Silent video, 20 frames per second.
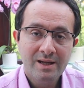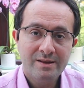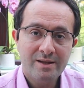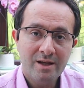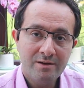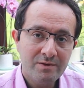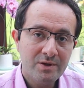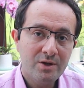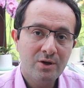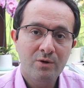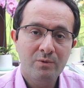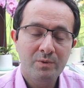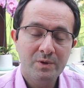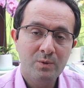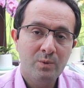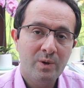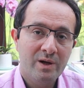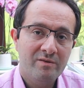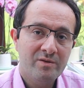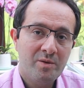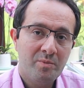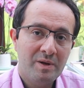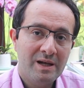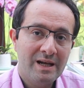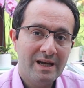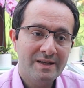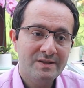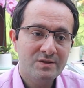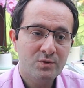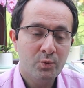Then we go with one of the
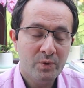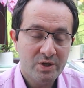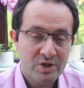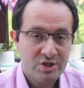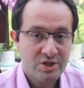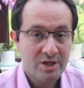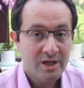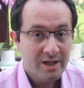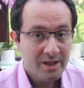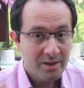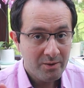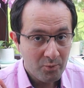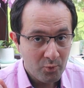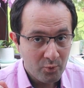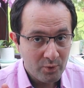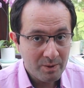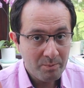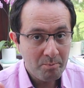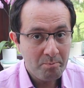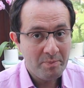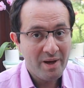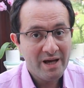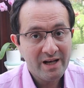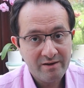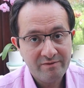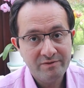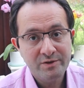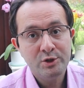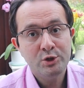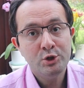plans which will
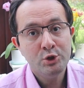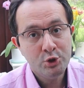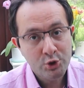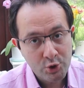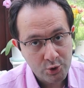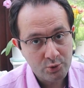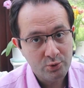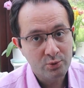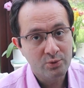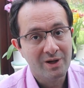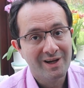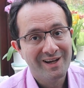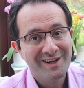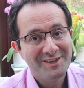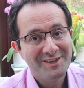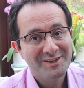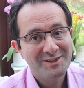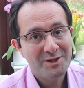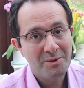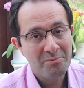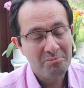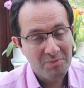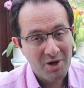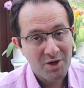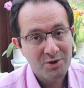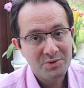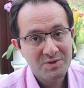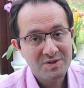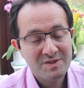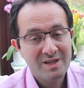benefit you the
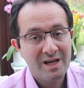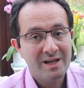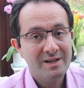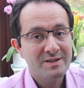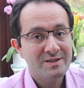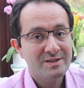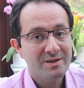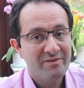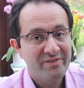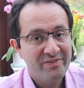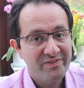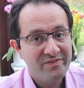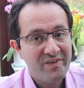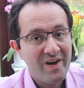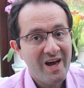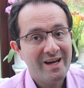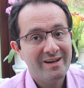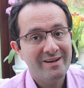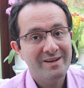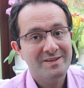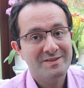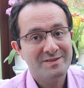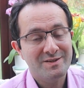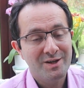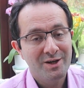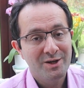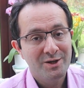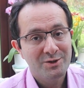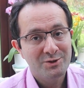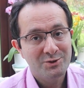most and is the
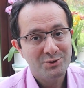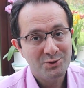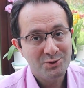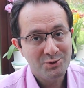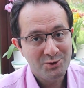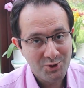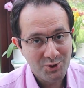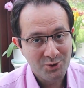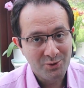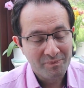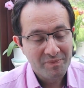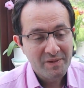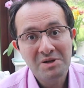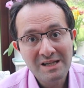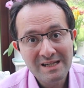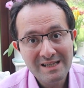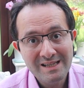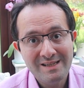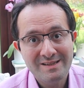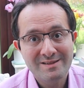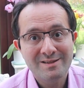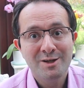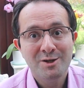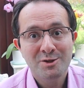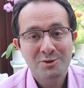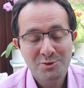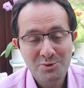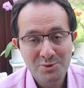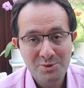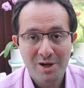fairest to you. Please
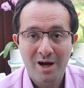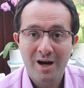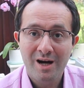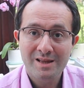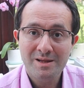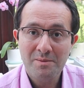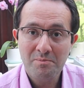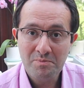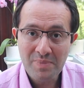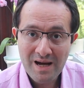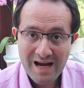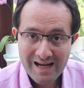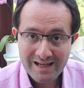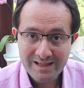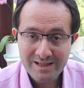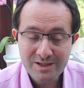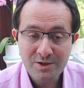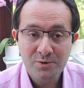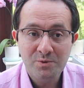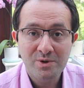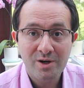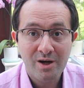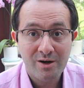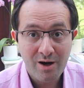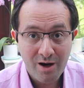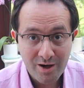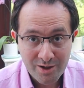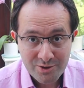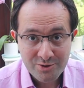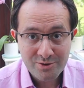do not panic. We are
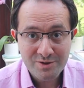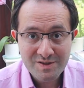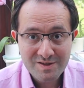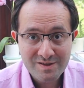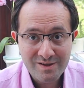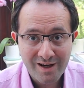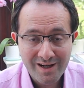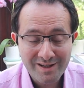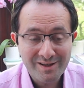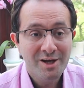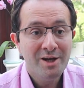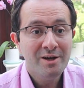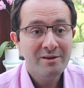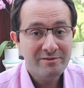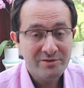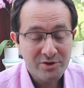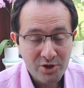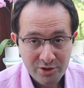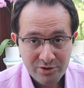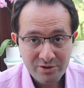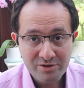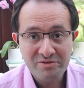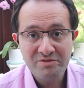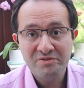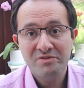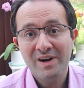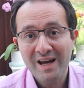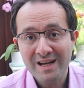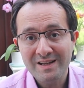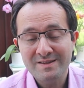on your side. We are your
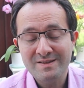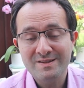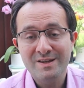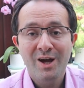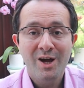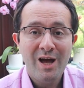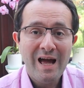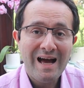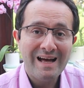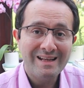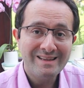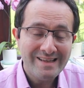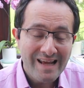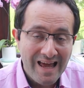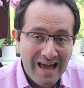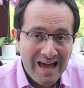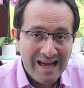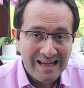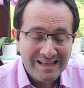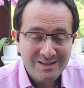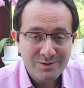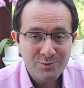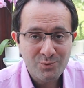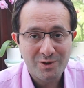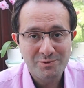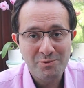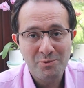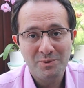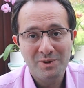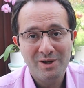friends. At the end,
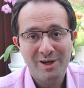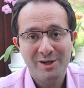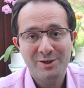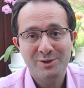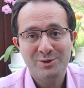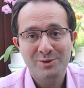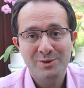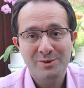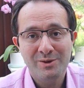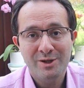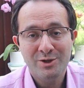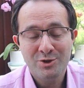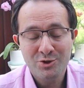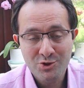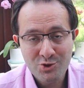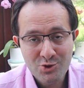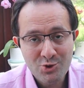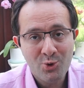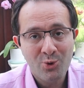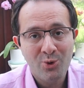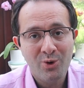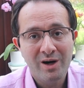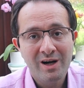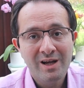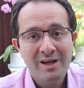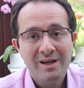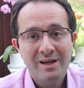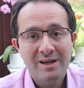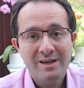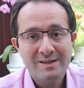what we would like to ensure
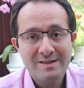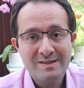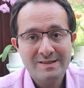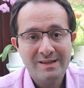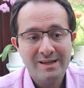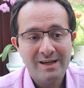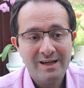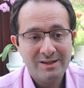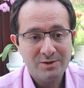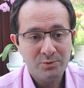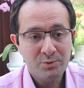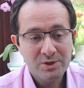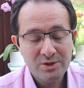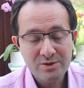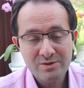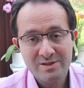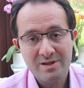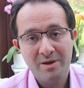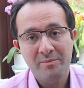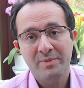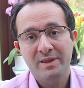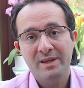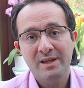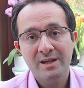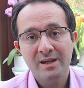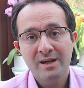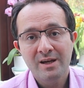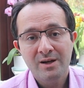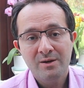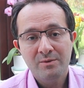is that we do
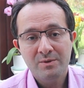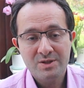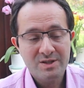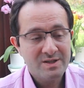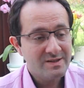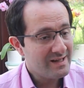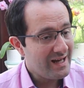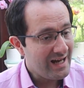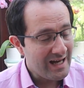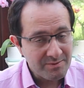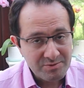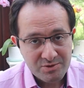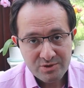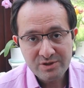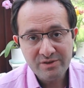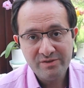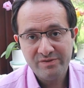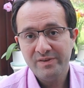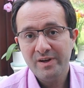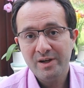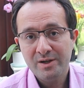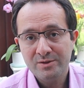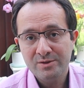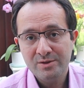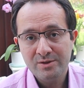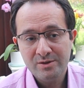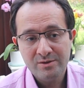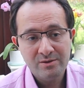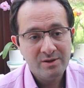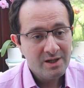something which is absolutely fair
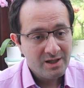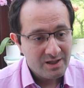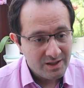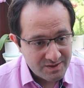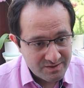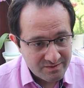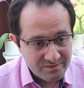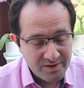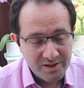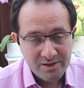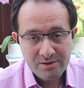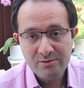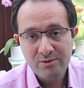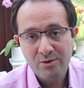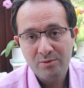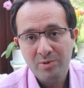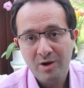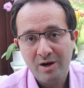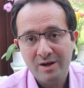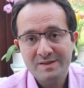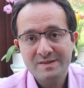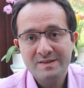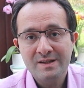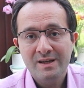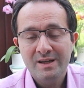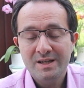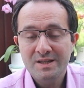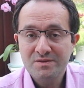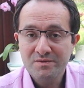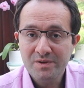to you, is very robust,
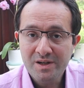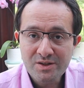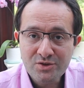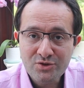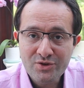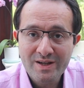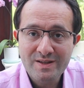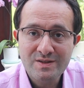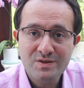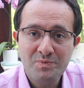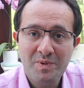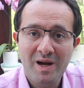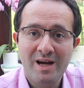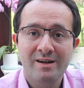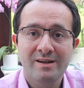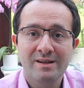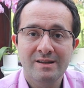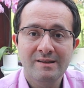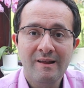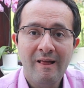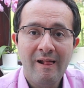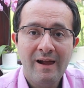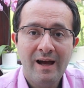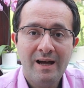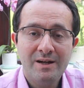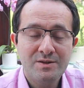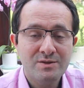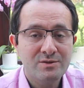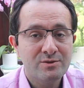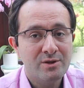is very transparent,
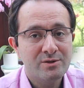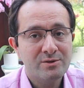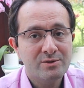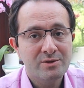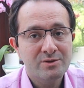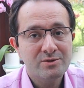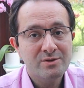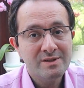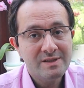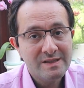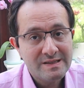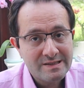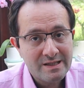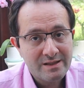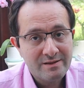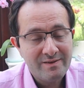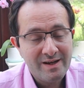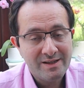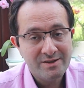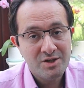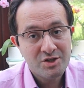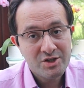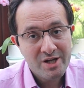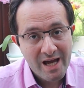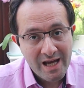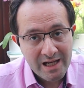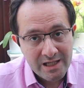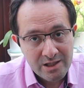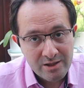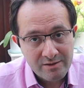and is not going to disadvantage
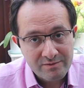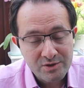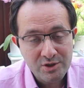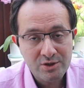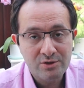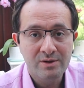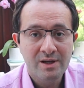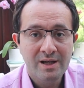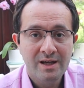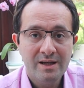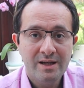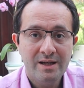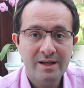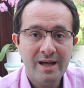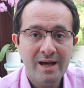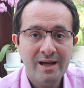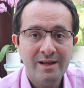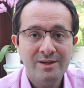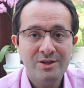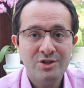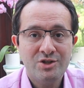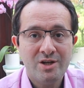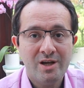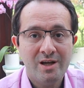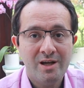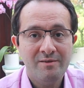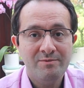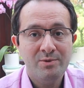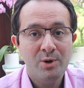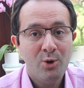any of you in any
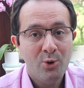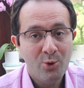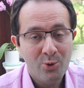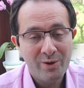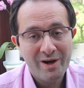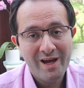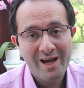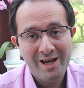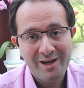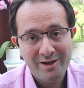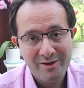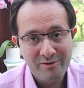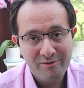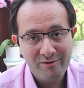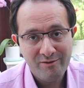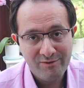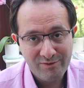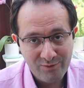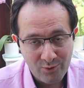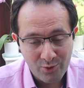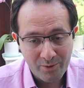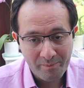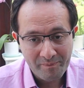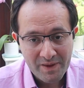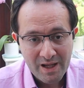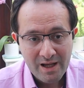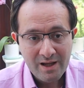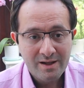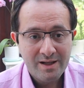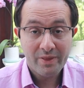shape or any form.
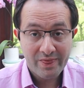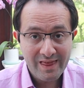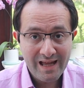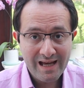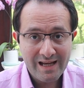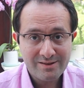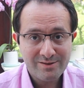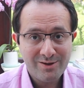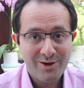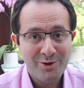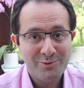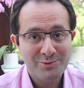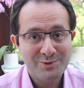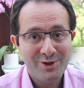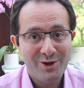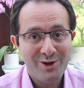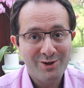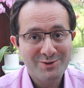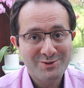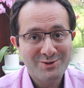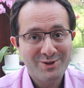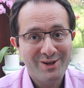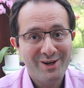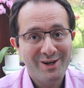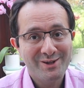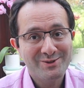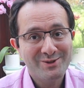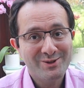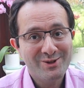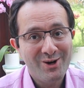With that, I would also
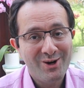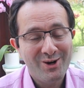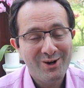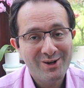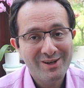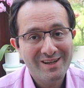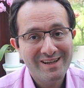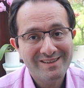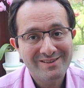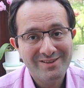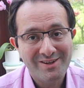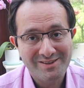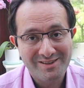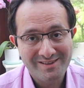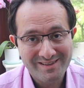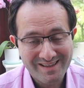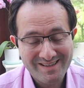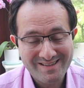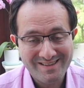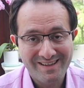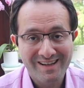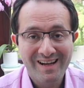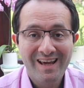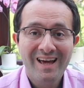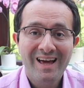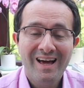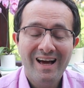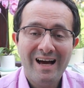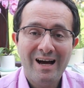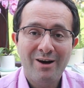like to call Dr. Dixon,
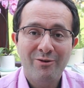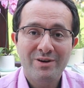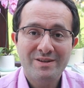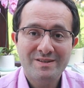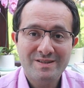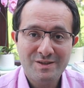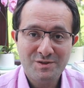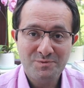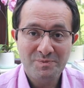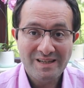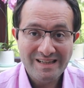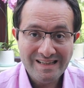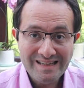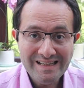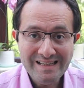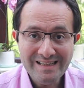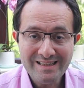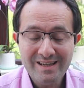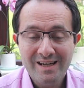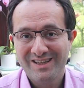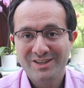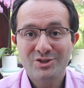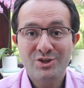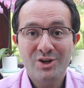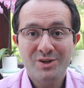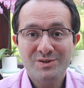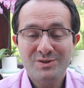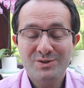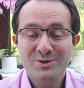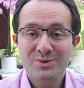our assessment lead,
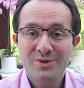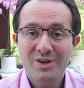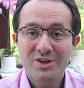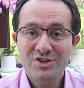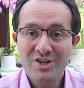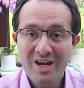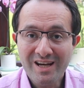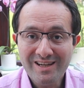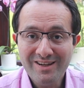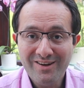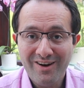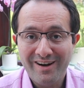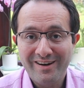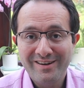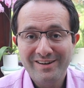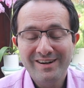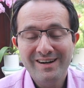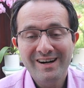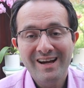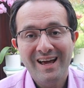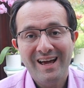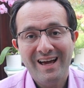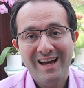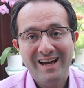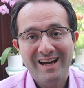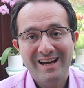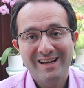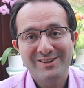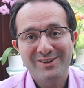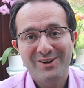just to check in on her
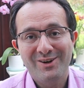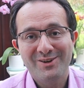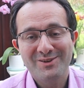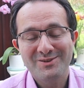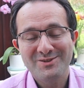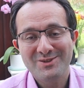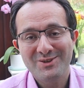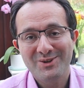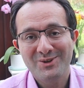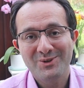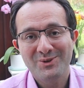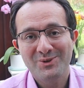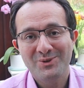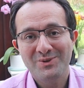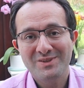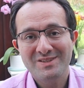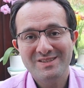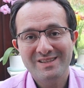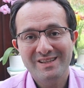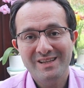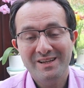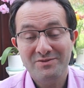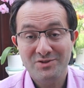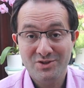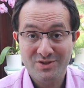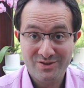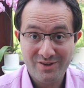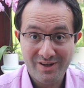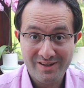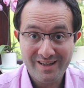and also see if
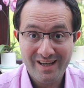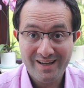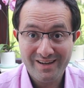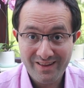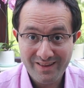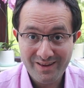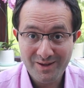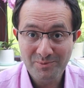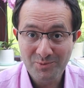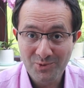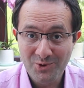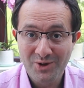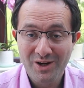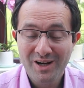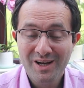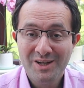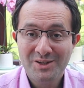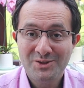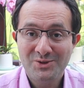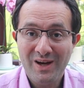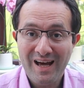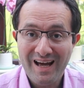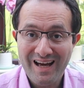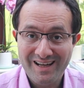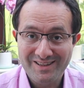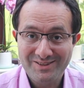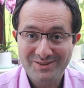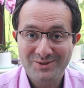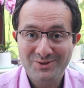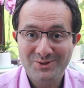she's got anything more to
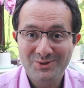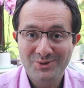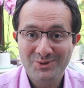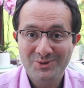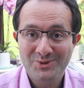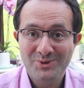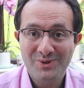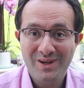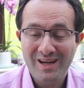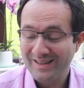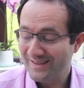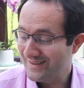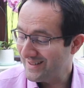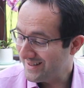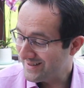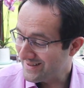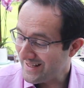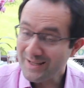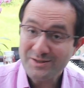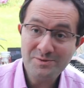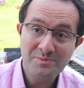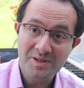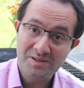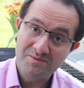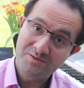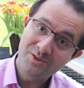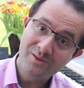add to assessment.